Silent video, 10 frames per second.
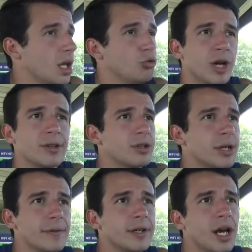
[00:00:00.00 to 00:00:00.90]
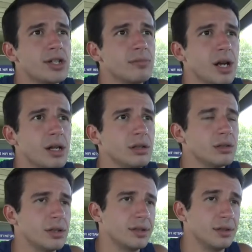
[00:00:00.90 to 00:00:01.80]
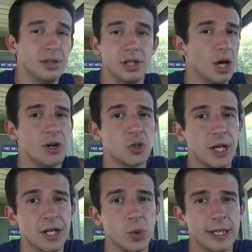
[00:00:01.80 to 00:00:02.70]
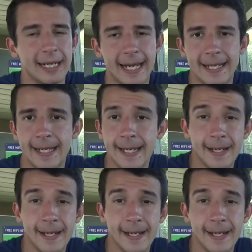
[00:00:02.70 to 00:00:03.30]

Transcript: Ring the notification bell to notice when I do it again.